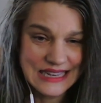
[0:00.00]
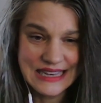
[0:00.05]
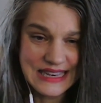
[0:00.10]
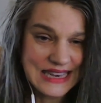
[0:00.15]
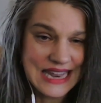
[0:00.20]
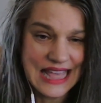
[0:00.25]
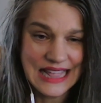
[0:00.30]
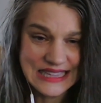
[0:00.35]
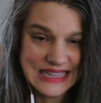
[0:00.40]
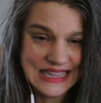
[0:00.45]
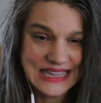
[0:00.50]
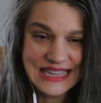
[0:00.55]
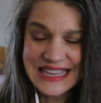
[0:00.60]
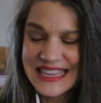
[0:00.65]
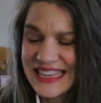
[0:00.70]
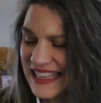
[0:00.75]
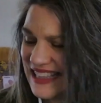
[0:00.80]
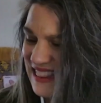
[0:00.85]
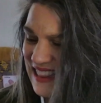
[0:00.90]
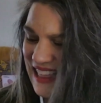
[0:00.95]

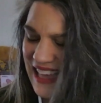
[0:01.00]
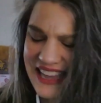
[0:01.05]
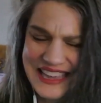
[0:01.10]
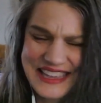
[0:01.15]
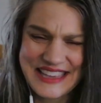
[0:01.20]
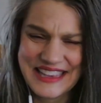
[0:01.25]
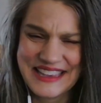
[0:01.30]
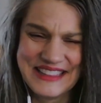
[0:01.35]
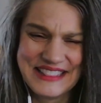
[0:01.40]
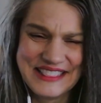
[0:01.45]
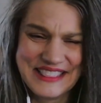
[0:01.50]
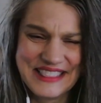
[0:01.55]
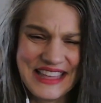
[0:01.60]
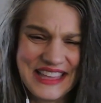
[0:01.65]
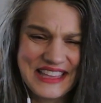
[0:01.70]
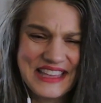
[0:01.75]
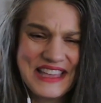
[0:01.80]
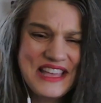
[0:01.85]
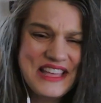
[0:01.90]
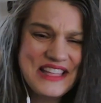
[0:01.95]
Nelly, like
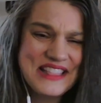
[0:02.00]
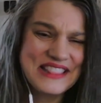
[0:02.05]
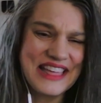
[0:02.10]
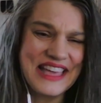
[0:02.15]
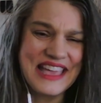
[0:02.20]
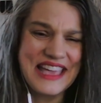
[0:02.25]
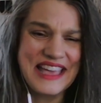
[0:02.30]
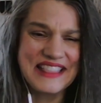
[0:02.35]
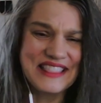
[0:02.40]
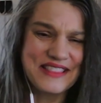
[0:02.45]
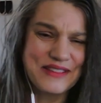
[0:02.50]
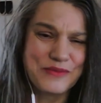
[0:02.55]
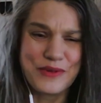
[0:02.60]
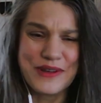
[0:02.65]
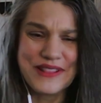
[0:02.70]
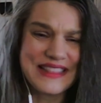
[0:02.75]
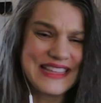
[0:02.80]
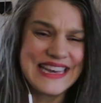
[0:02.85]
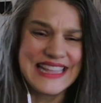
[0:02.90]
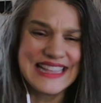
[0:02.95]

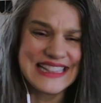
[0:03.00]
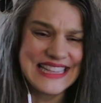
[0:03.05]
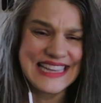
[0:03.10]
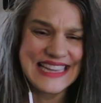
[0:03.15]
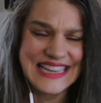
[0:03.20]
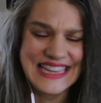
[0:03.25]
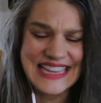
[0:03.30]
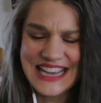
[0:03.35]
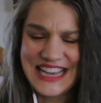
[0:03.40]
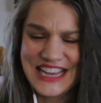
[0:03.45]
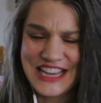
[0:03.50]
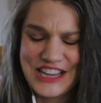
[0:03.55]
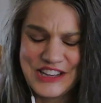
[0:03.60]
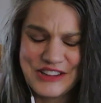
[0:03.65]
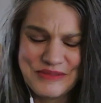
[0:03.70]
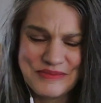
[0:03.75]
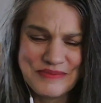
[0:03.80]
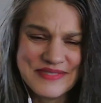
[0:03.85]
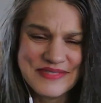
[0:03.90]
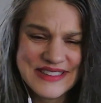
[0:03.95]
willy-nilly.
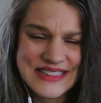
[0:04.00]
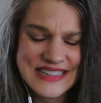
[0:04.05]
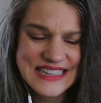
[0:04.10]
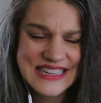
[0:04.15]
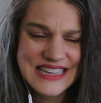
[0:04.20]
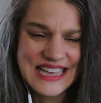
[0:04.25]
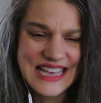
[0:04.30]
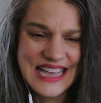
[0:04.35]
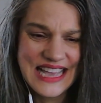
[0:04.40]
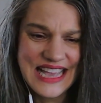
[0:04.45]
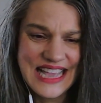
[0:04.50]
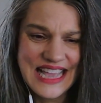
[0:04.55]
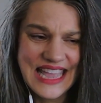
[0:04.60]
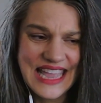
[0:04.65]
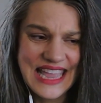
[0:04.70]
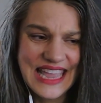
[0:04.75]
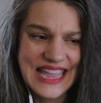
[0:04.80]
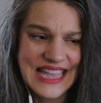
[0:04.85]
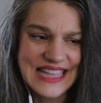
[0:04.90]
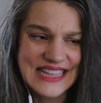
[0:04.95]

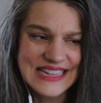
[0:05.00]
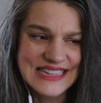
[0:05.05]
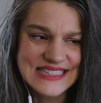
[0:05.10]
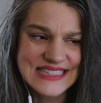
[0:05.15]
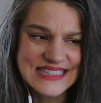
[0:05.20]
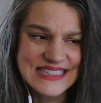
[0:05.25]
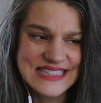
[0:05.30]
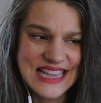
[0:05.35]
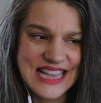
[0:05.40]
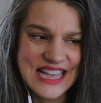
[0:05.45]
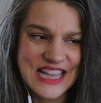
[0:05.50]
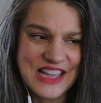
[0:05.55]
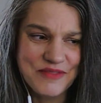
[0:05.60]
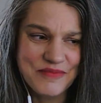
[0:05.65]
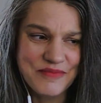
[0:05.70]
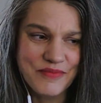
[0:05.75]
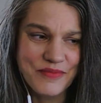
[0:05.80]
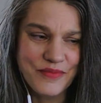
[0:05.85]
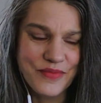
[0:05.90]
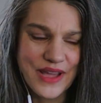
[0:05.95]
And
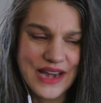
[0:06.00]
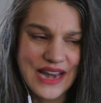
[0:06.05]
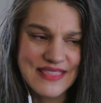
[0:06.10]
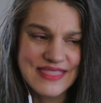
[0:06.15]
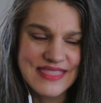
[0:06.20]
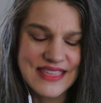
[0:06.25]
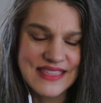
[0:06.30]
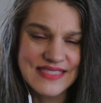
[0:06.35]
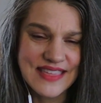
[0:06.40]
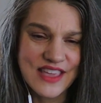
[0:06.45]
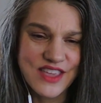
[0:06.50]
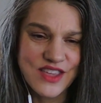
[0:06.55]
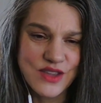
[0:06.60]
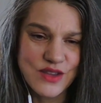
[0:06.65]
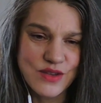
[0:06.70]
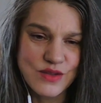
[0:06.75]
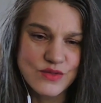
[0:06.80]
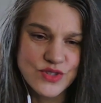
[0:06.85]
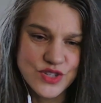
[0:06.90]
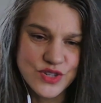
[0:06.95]
what I think that
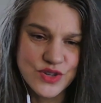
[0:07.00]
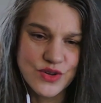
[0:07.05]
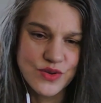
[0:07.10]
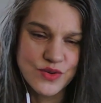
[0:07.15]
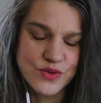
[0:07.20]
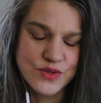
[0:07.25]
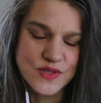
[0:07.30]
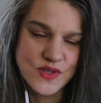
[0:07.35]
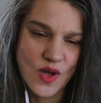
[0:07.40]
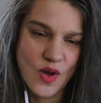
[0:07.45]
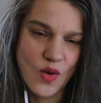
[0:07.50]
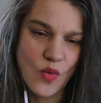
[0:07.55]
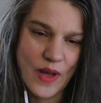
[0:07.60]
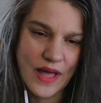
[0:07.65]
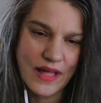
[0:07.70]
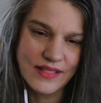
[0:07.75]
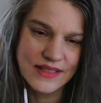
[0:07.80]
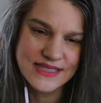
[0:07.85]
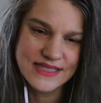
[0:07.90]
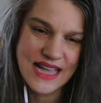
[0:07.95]
you do so
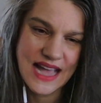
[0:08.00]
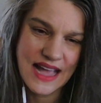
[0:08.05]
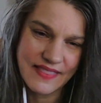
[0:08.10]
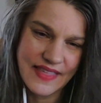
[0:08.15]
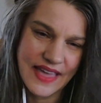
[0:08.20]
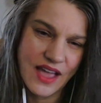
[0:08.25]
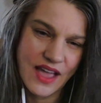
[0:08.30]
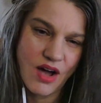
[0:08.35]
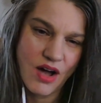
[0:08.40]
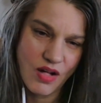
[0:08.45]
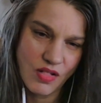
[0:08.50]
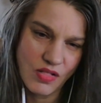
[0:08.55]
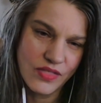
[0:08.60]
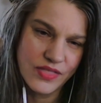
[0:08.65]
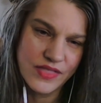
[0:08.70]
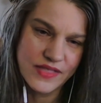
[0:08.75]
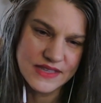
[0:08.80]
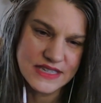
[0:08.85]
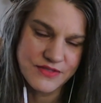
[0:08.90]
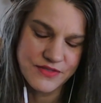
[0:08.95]
well is highlight all
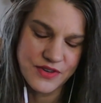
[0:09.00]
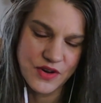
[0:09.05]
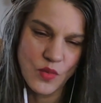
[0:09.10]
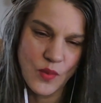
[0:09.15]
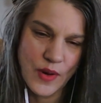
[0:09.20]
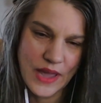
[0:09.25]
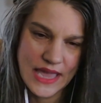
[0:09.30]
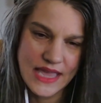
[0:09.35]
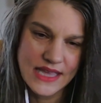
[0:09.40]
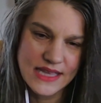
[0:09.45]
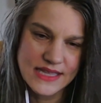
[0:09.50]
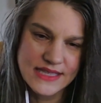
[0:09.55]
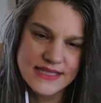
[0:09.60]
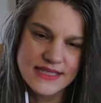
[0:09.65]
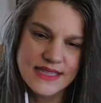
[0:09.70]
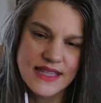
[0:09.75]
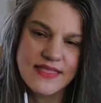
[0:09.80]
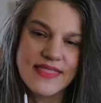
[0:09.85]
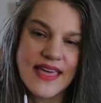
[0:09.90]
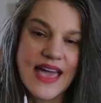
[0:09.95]
of the different
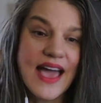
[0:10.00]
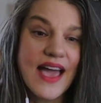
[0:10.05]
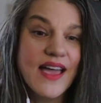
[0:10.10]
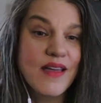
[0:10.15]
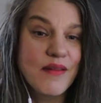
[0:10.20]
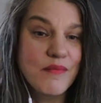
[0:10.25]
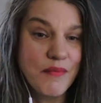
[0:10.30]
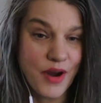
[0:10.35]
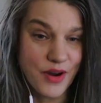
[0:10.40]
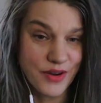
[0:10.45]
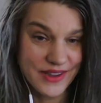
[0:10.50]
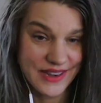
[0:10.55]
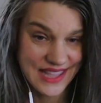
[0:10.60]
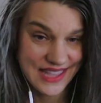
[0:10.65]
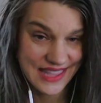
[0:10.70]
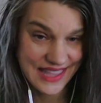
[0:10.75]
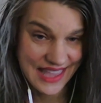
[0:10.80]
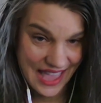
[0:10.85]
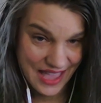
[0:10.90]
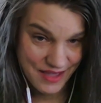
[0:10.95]
ways that
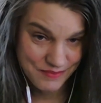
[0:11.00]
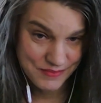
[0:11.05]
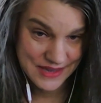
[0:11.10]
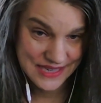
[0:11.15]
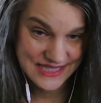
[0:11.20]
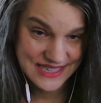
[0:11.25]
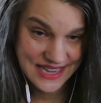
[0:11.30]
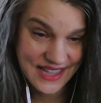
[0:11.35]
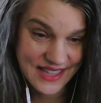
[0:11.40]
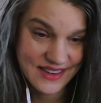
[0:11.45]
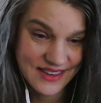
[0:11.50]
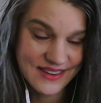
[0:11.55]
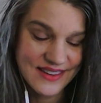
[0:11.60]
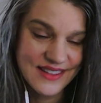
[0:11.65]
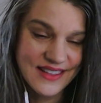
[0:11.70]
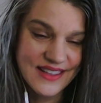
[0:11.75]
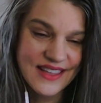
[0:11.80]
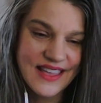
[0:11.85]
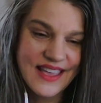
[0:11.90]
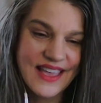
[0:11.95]
marketing can be done.
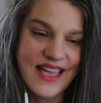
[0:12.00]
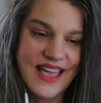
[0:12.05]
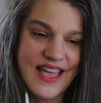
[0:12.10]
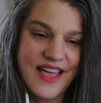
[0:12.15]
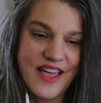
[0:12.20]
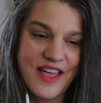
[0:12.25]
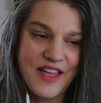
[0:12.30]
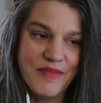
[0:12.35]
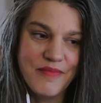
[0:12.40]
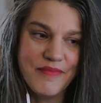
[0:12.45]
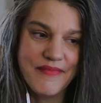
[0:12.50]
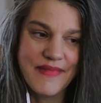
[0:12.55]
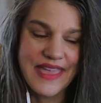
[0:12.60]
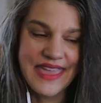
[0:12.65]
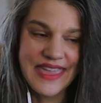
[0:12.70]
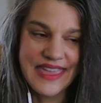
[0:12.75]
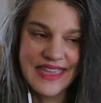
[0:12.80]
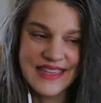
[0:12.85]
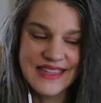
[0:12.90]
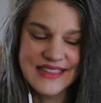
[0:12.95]

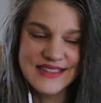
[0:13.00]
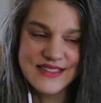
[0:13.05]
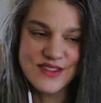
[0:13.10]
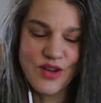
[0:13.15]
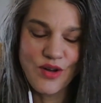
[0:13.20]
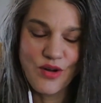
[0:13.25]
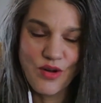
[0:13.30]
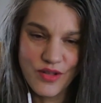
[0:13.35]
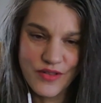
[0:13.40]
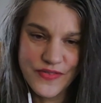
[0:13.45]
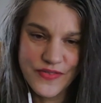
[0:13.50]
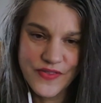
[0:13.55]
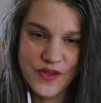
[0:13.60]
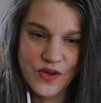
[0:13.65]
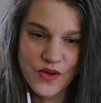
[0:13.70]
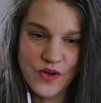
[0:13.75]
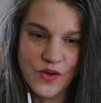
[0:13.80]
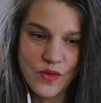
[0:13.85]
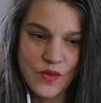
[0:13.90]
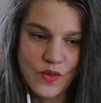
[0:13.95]
And
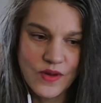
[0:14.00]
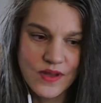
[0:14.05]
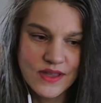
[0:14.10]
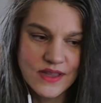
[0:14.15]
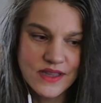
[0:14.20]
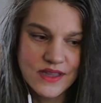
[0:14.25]
also